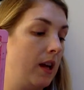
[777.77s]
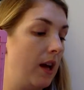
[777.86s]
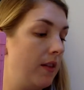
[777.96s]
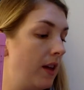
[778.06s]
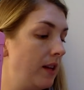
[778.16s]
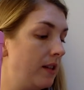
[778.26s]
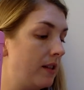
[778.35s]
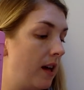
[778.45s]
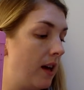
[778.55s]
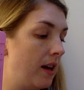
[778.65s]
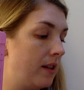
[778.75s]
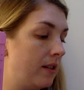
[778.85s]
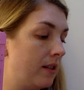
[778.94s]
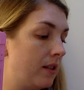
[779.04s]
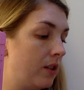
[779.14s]
And then it
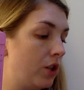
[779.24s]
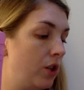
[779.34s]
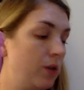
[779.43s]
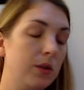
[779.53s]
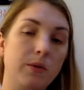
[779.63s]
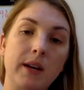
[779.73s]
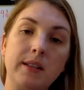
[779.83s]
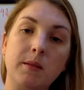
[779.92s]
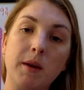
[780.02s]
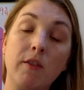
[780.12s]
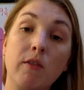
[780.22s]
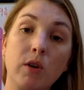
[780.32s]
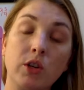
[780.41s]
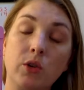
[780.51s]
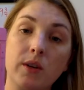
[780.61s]
says she used the rest to make 4
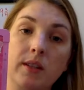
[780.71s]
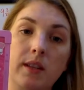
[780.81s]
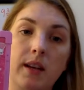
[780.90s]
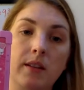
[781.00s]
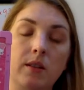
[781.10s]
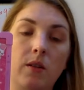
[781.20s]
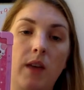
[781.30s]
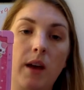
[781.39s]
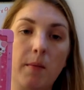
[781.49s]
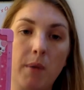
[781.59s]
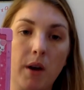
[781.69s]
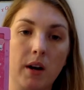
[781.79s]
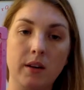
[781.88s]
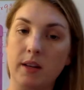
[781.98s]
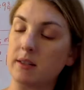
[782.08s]
short sets. So that
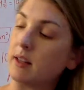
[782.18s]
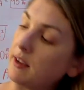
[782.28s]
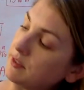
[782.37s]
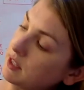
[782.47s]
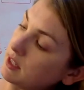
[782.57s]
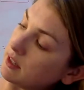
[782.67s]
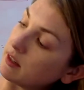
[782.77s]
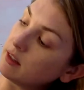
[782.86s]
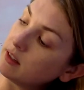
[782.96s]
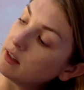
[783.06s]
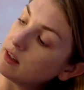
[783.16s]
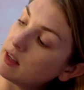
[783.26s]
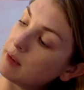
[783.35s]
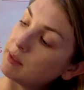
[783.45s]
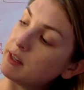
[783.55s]
part that's left here,
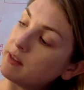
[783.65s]
I'm going to